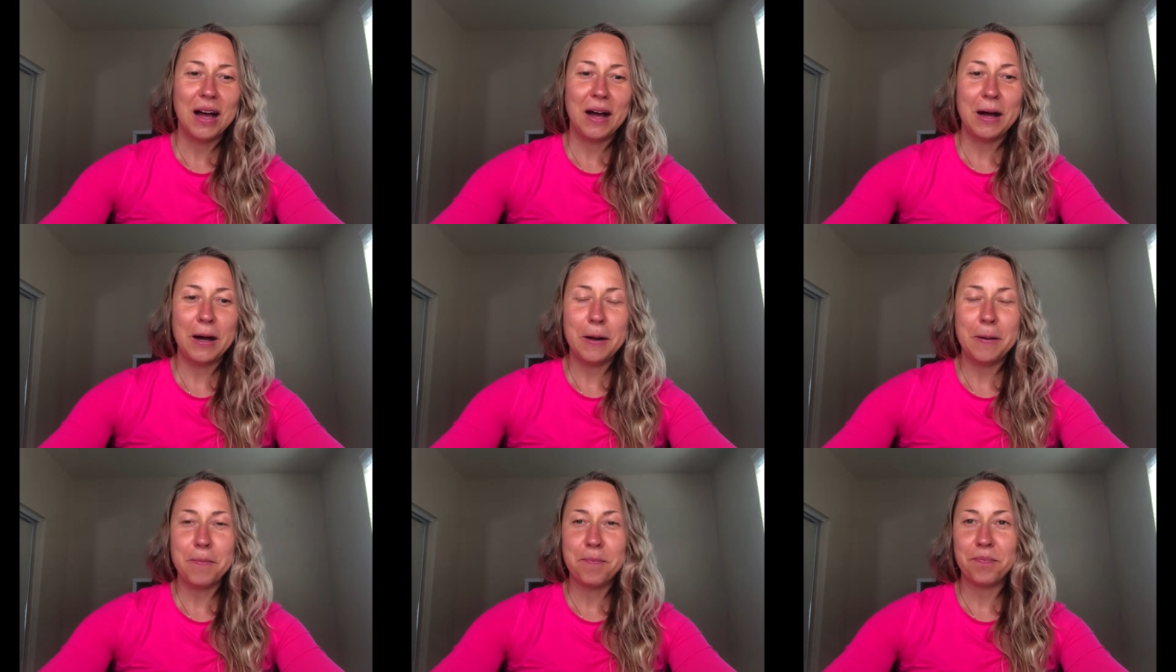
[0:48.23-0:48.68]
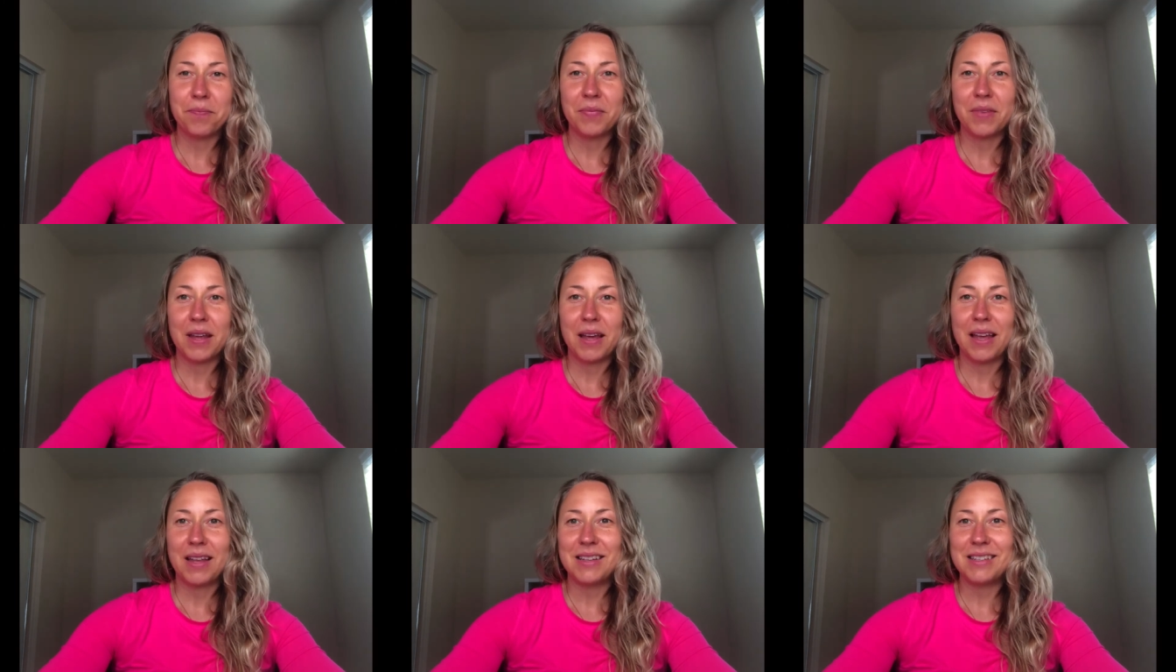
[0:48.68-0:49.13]

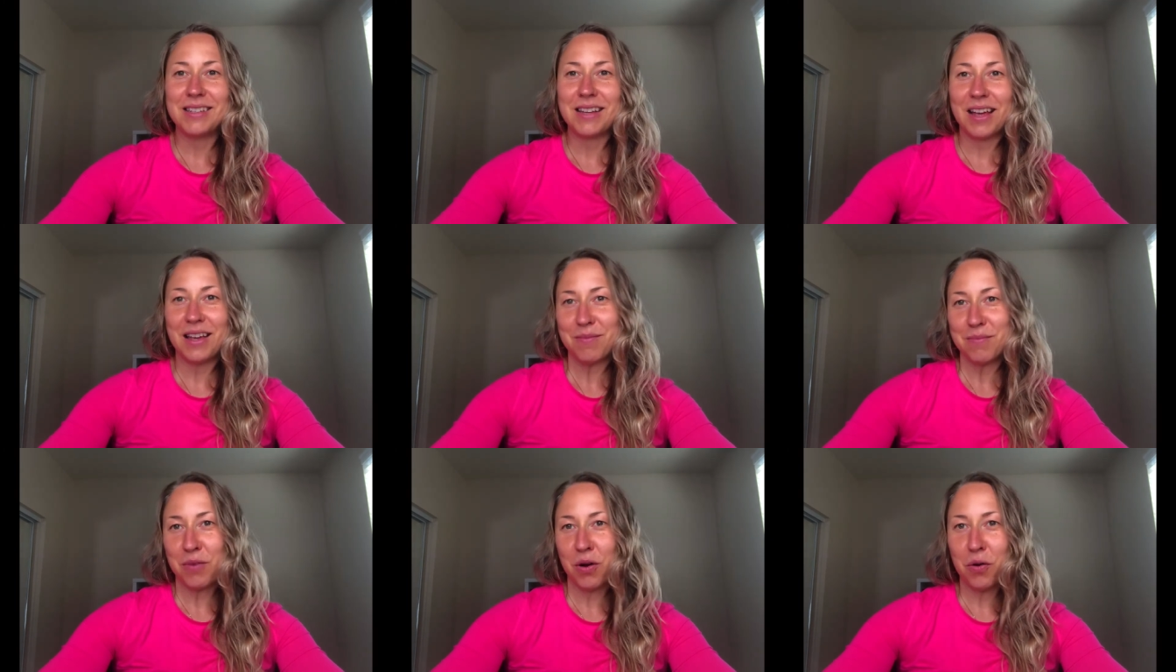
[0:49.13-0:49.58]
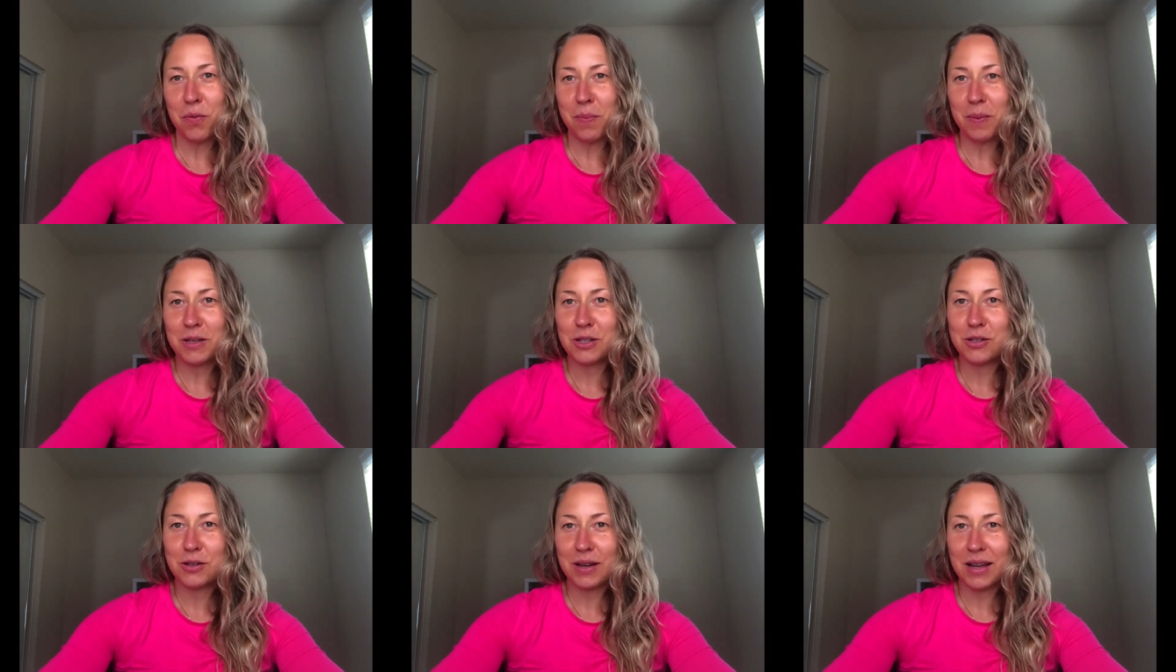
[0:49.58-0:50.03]
Um, and I'm
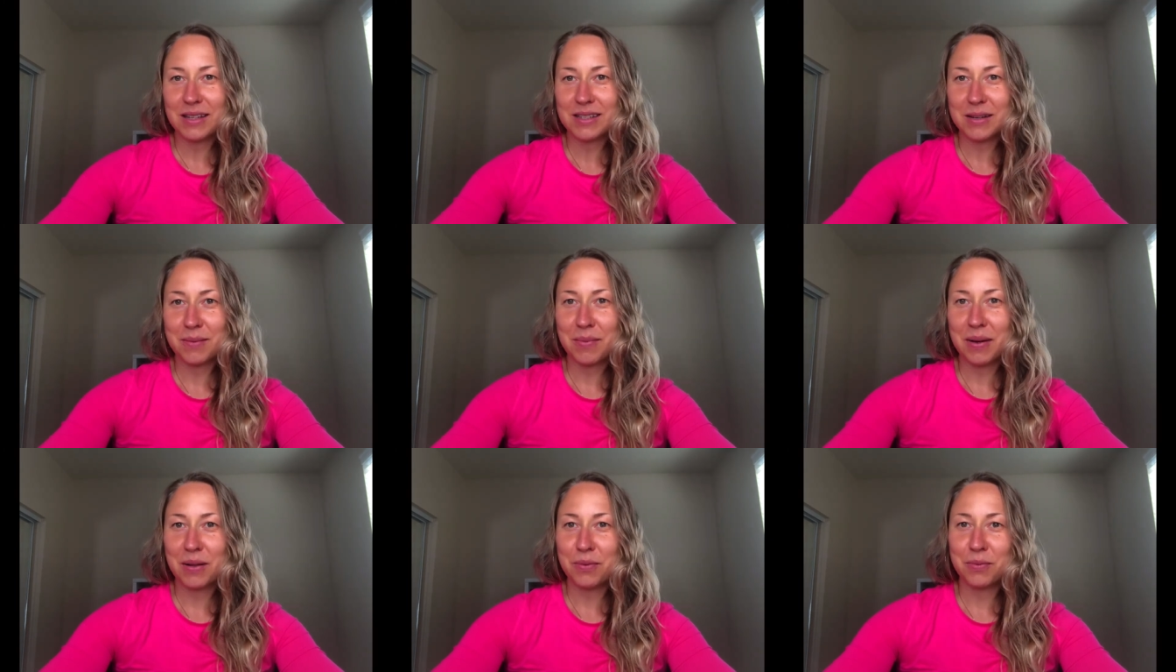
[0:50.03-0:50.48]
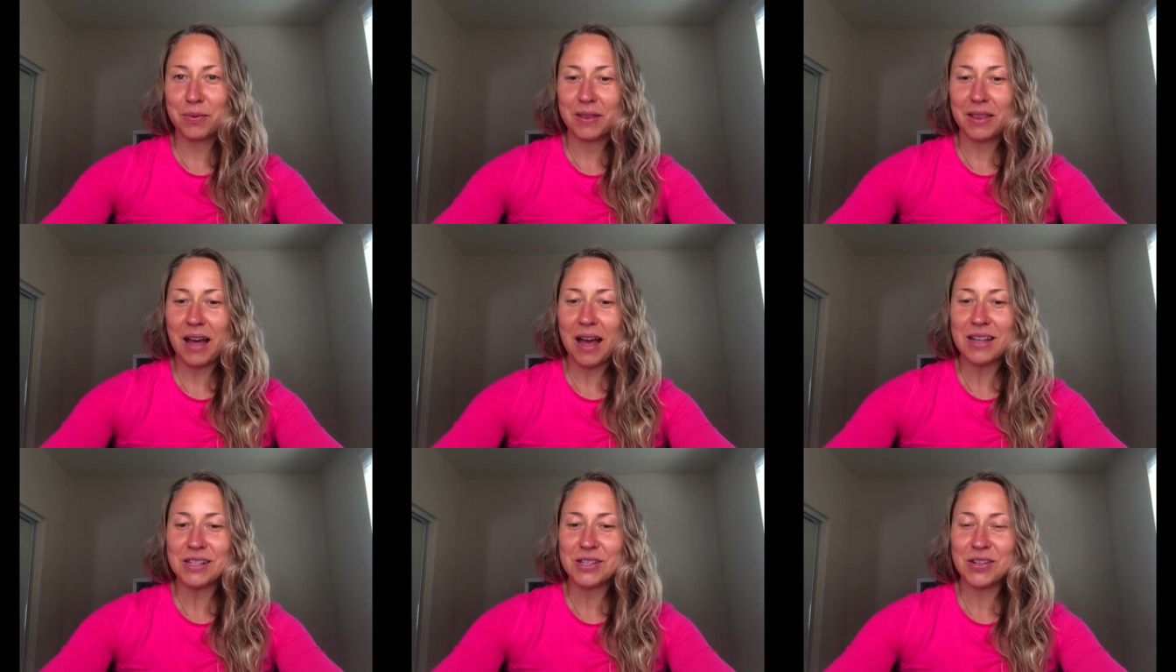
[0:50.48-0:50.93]
hoping to get some help with
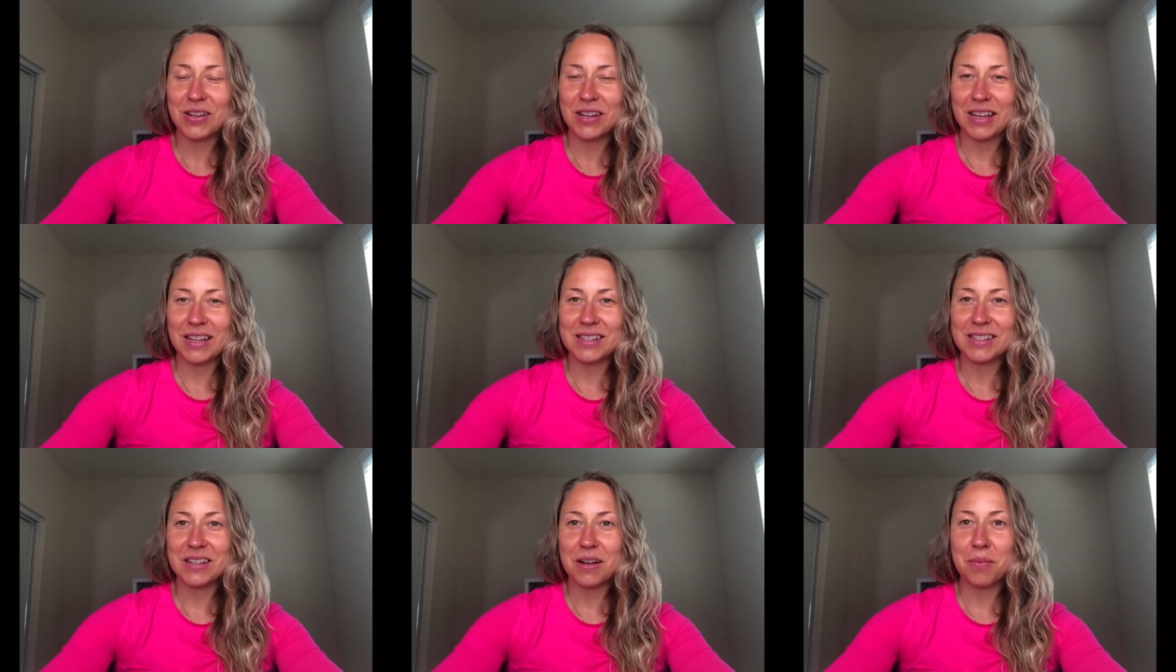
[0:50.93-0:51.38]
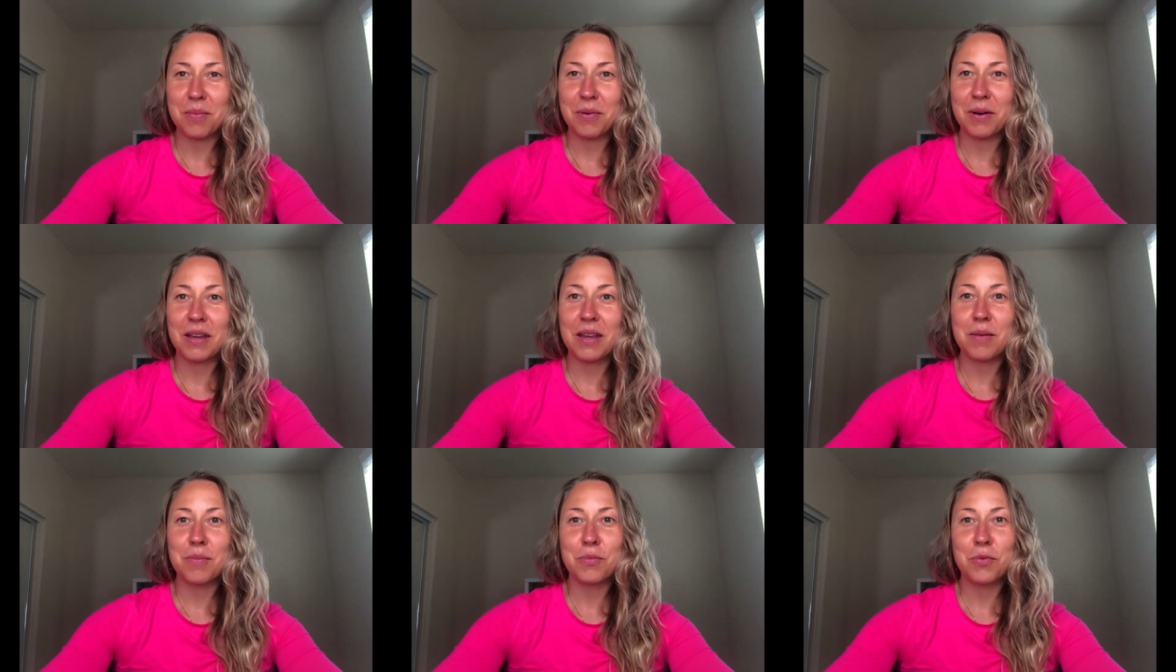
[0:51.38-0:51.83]
that so I can start
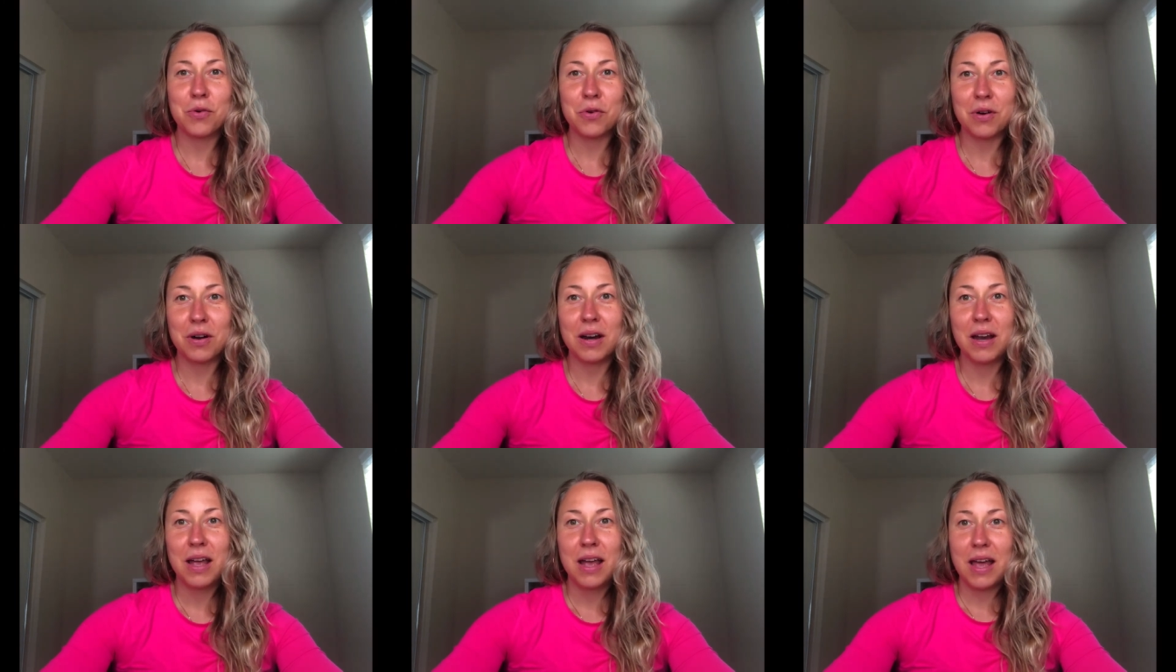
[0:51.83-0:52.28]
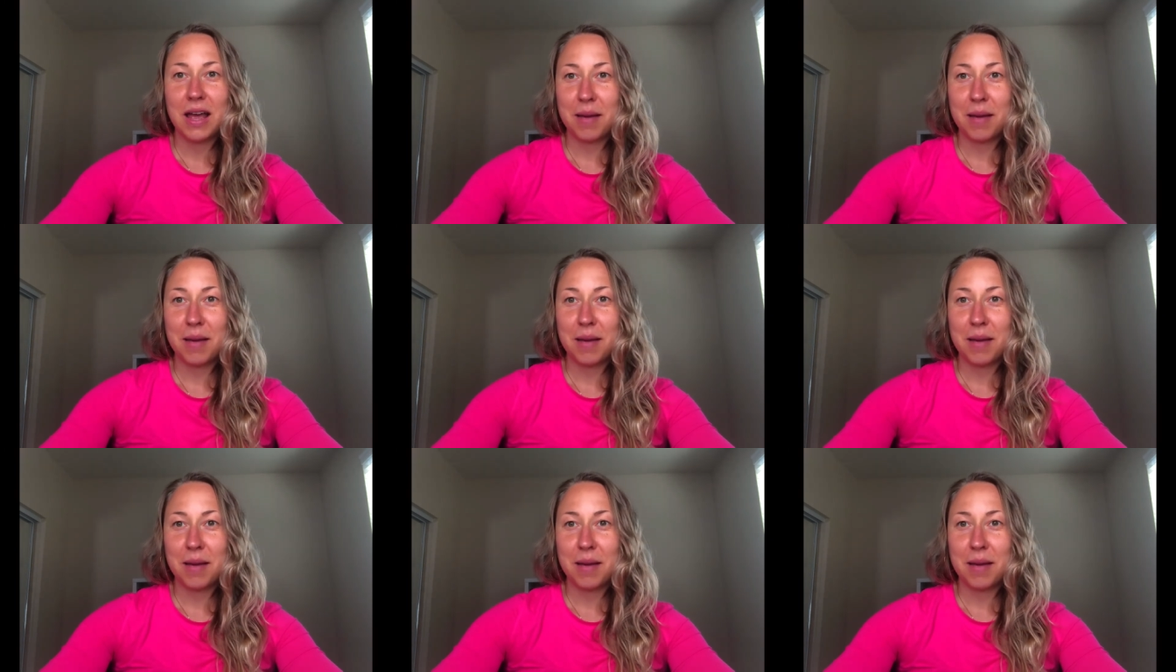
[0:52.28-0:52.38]
bringing more